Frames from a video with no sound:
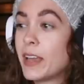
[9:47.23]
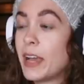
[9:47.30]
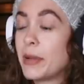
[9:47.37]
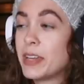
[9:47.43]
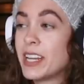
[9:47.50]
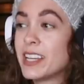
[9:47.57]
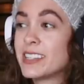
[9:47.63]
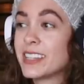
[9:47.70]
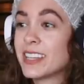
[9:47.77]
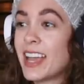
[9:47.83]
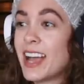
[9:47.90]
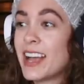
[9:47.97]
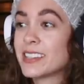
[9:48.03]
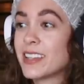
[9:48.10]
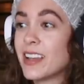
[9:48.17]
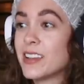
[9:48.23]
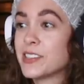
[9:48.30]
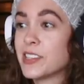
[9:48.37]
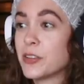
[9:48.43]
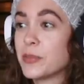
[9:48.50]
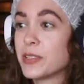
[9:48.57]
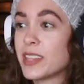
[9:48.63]
I mean, it's a gas
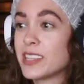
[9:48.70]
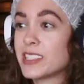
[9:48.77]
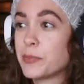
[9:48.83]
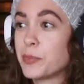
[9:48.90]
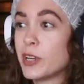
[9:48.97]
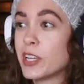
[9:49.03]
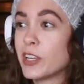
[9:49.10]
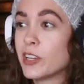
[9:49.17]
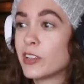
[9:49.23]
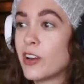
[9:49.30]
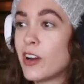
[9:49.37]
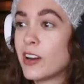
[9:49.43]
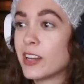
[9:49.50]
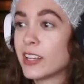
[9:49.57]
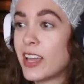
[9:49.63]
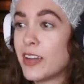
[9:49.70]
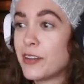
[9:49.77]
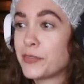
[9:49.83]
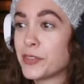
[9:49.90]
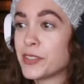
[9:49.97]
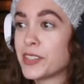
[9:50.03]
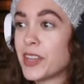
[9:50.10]
guzzler, but that's a pretty good car to get
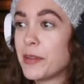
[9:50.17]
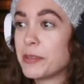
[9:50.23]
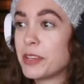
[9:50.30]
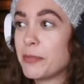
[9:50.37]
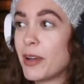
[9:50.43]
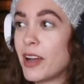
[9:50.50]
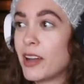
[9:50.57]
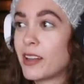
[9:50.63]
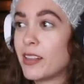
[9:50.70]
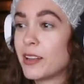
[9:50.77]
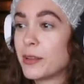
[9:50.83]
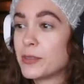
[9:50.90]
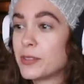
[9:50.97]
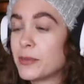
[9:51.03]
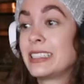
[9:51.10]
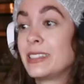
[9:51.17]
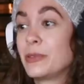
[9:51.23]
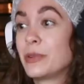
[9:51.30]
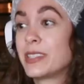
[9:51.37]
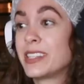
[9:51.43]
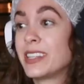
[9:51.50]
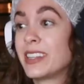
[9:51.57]
for a zombie apocalypse.
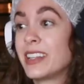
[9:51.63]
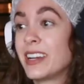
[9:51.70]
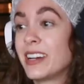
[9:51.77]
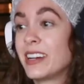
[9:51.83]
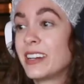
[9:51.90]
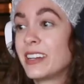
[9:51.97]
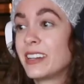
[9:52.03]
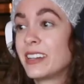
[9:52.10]
What's in there?